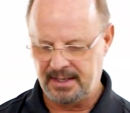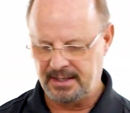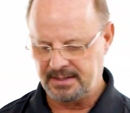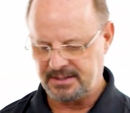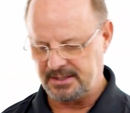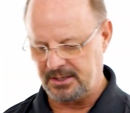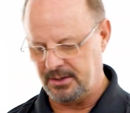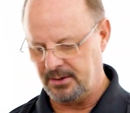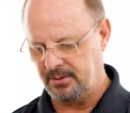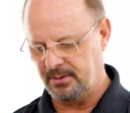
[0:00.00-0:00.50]

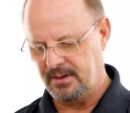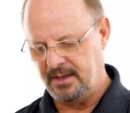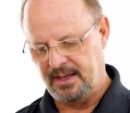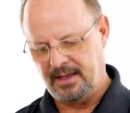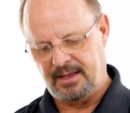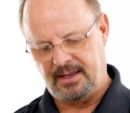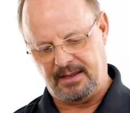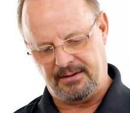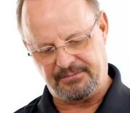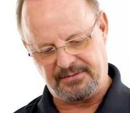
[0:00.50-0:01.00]
So
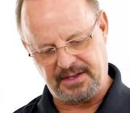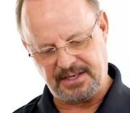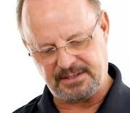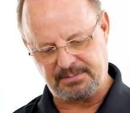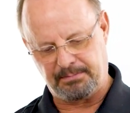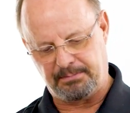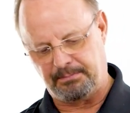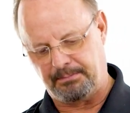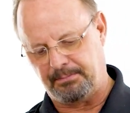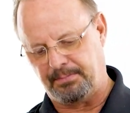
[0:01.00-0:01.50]
if
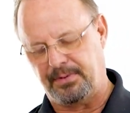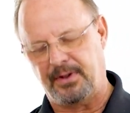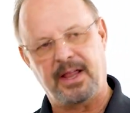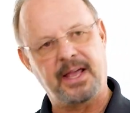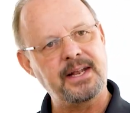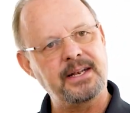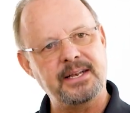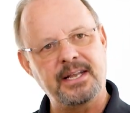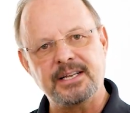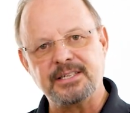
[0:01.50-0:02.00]
this
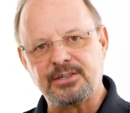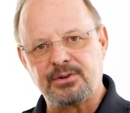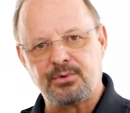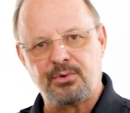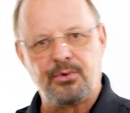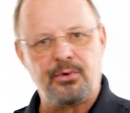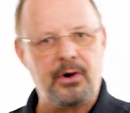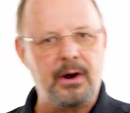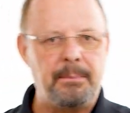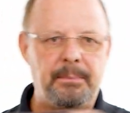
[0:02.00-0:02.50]
plate is
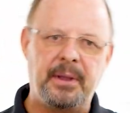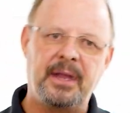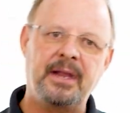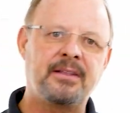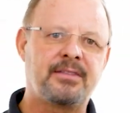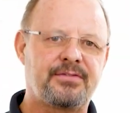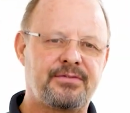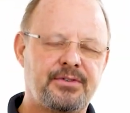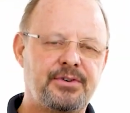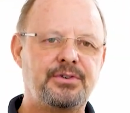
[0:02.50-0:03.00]

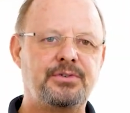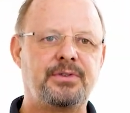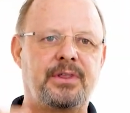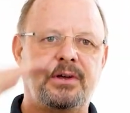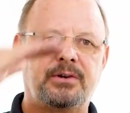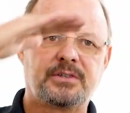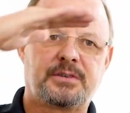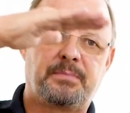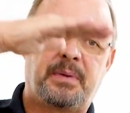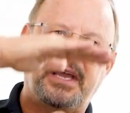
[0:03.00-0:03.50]
ripping through
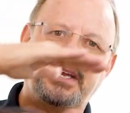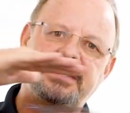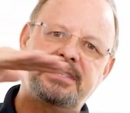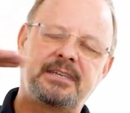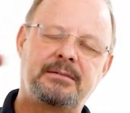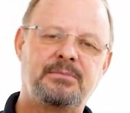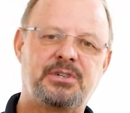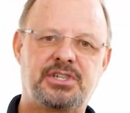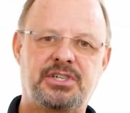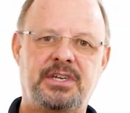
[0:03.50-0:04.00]
those
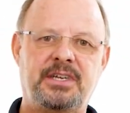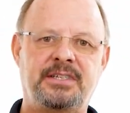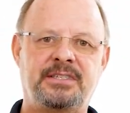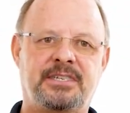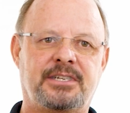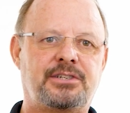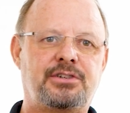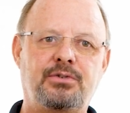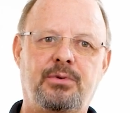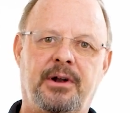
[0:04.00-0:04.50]
pasting machines
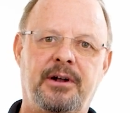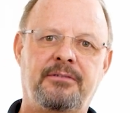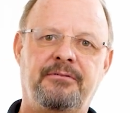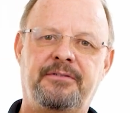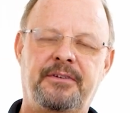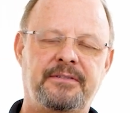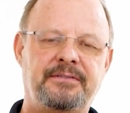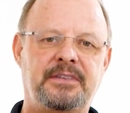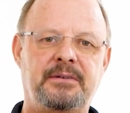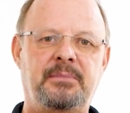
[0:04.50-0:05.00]
at
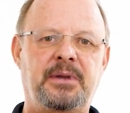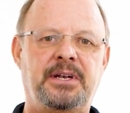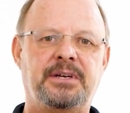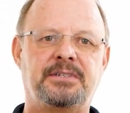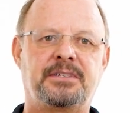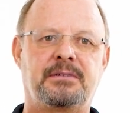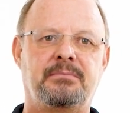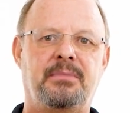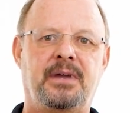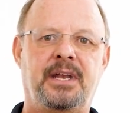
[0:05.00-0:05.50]
250
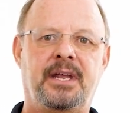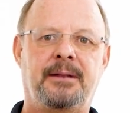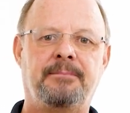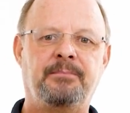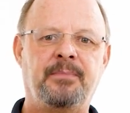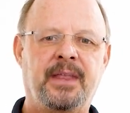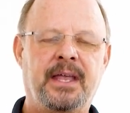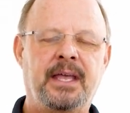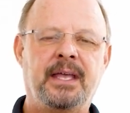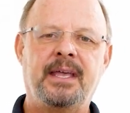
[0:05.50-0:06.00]
meters a minute,
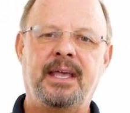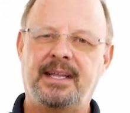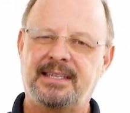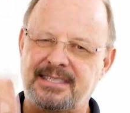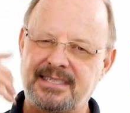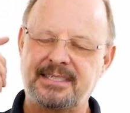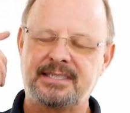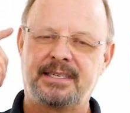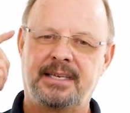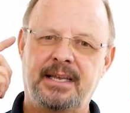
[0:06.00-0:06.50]

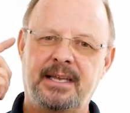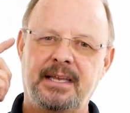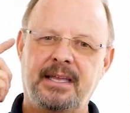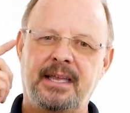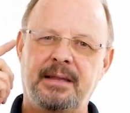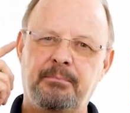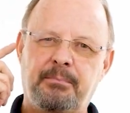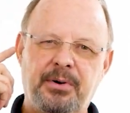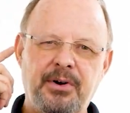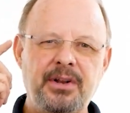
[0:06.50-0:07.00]
it's
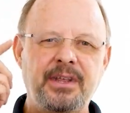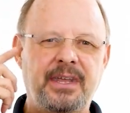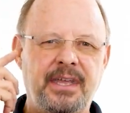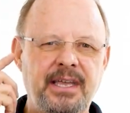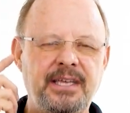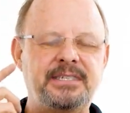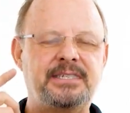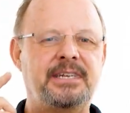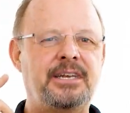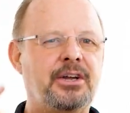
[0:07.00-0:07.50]
pretty
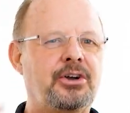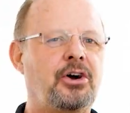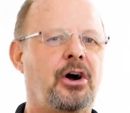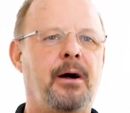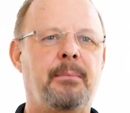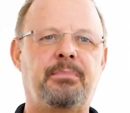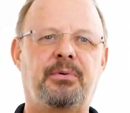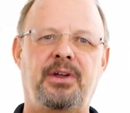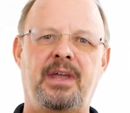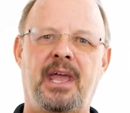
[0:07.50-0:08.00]
easy to
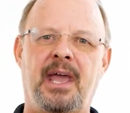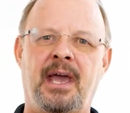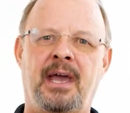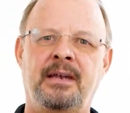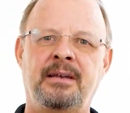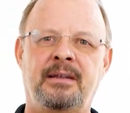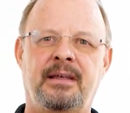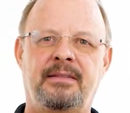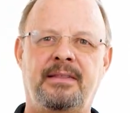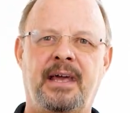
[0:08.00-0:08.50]

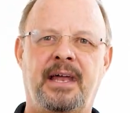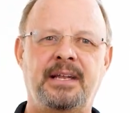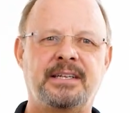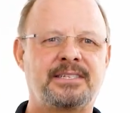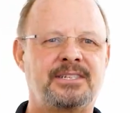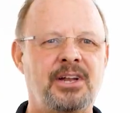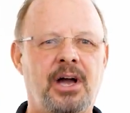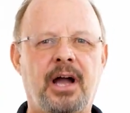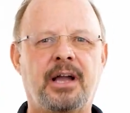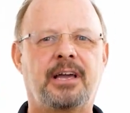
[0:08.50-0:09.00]
comprehend that
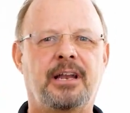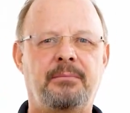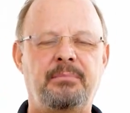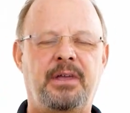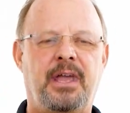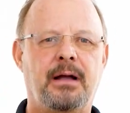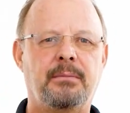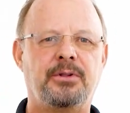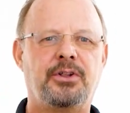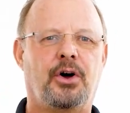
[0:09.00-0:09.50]
it's not going to
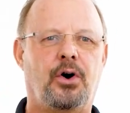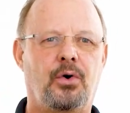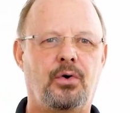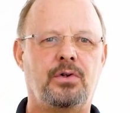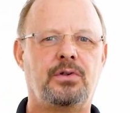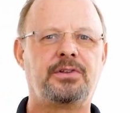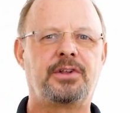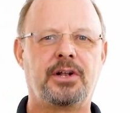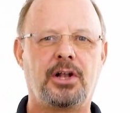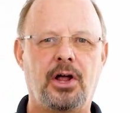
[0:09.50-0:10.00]
be able to
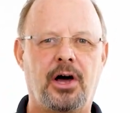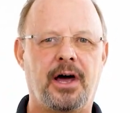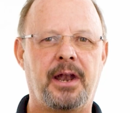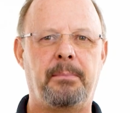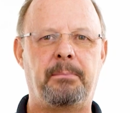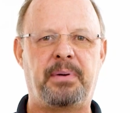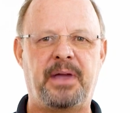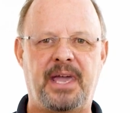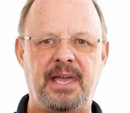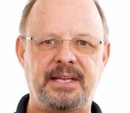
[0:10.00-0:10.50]
hold a lot
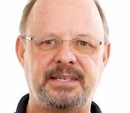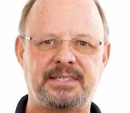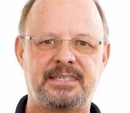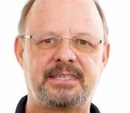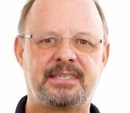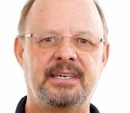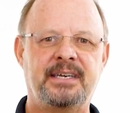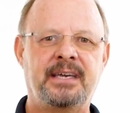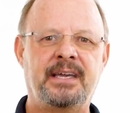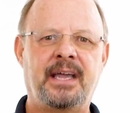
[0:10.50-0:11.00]
of
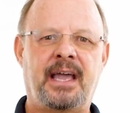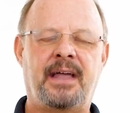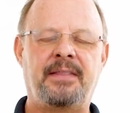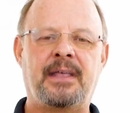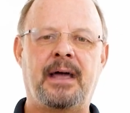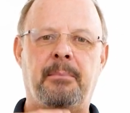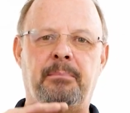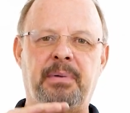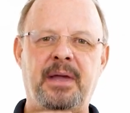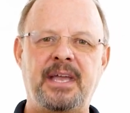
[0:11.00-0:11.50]
paste. And
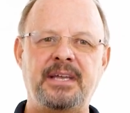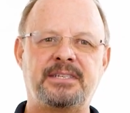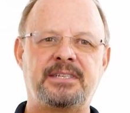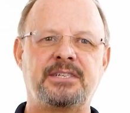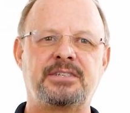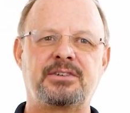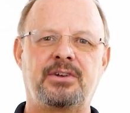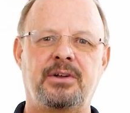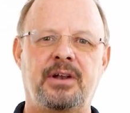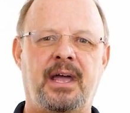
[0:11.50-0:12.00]
that paste
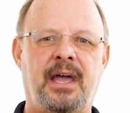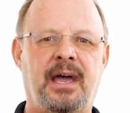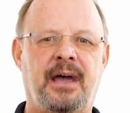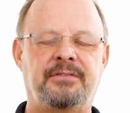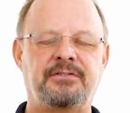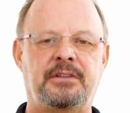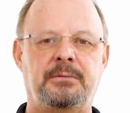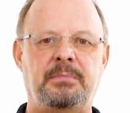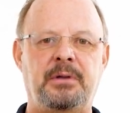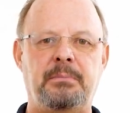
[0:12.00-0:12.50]
is going to
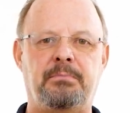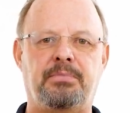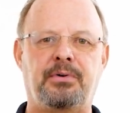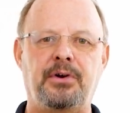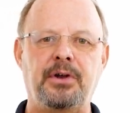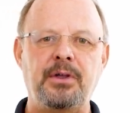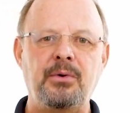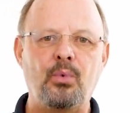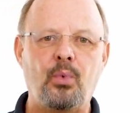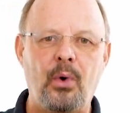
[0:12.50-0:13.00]
have to be
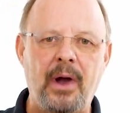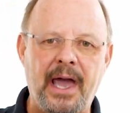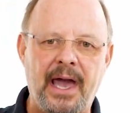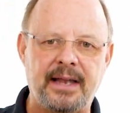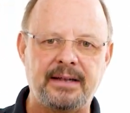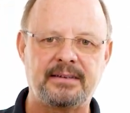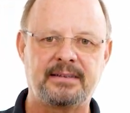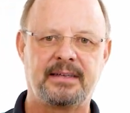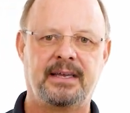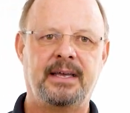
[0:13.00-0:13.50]
pretty
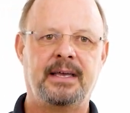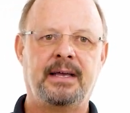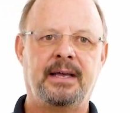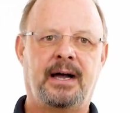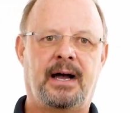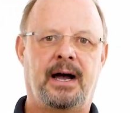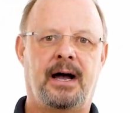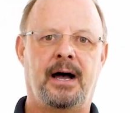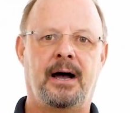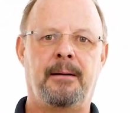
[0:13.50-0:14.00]
wet,
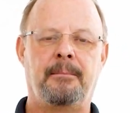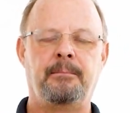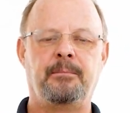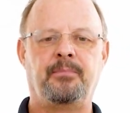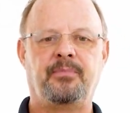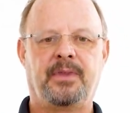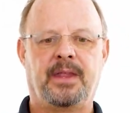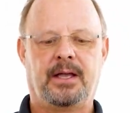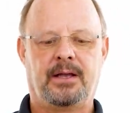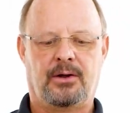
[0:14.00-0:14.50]

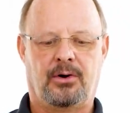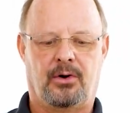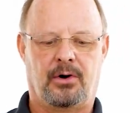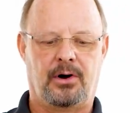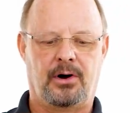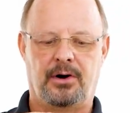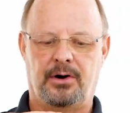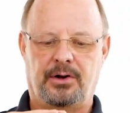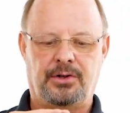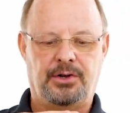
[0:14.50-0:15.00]

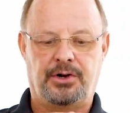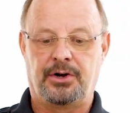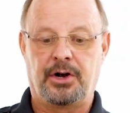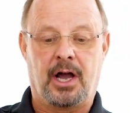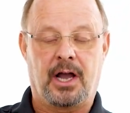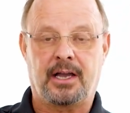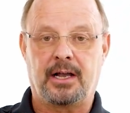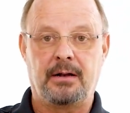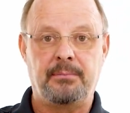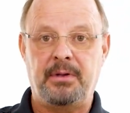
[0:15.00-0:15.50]
or you're
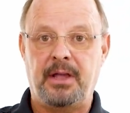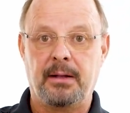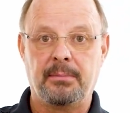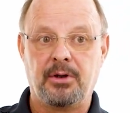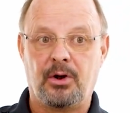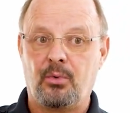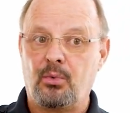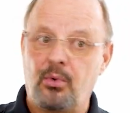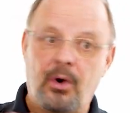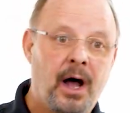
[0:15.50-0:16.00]
not going to be
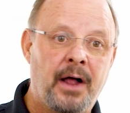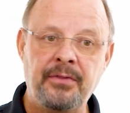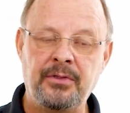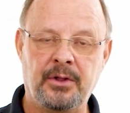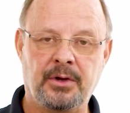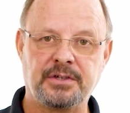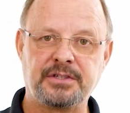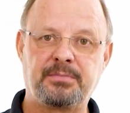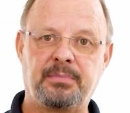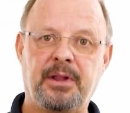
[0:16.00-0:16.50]
able to run
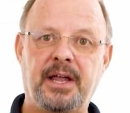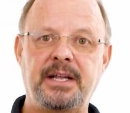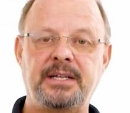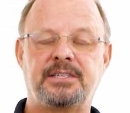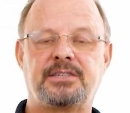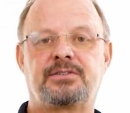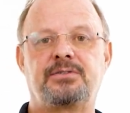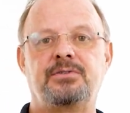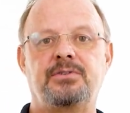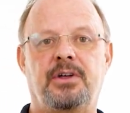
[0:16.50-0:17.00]
those
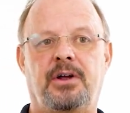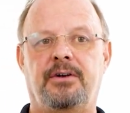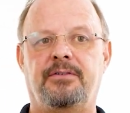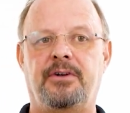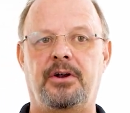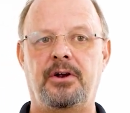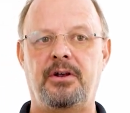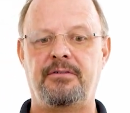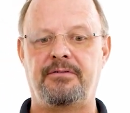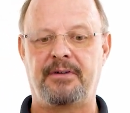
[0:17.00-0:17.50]
plates through there
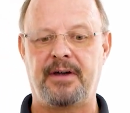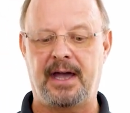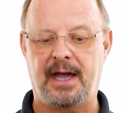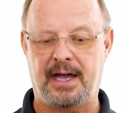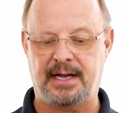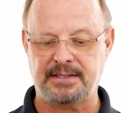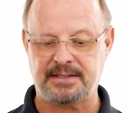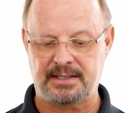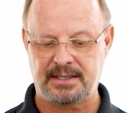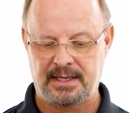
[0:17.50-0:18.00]
very
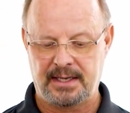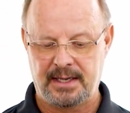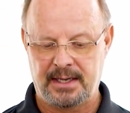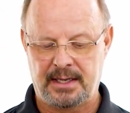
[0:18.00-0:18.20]
fast.